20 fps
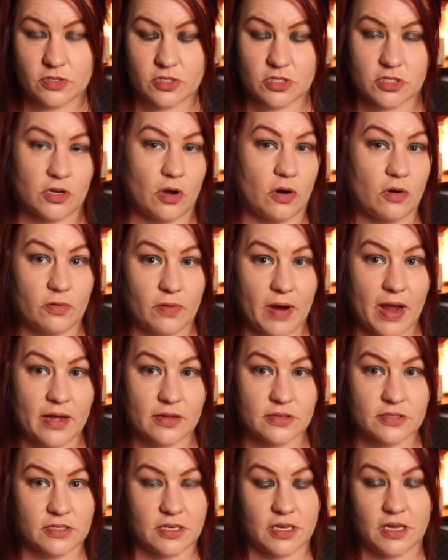just go
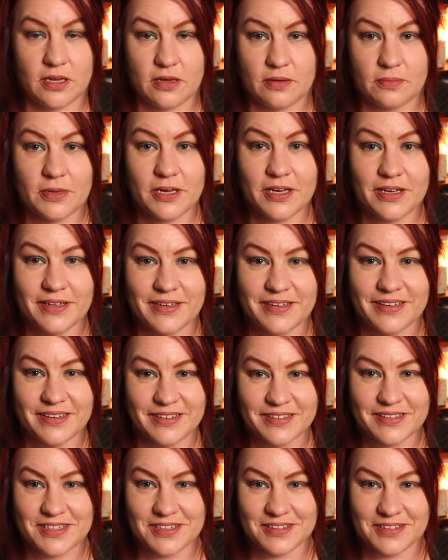around him
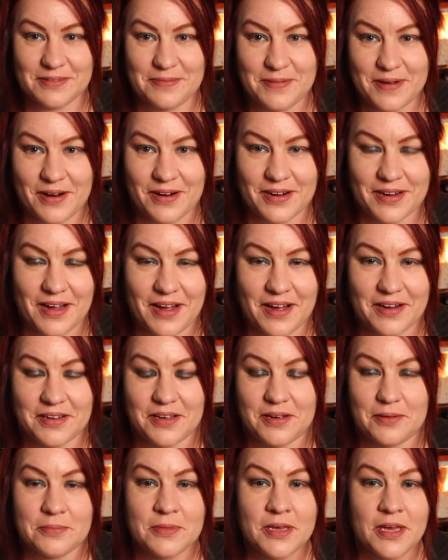to the
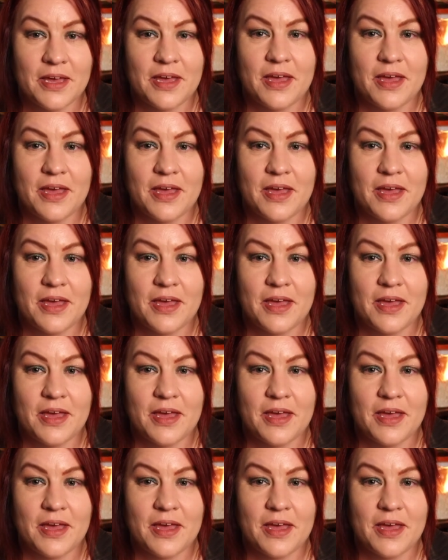pericardium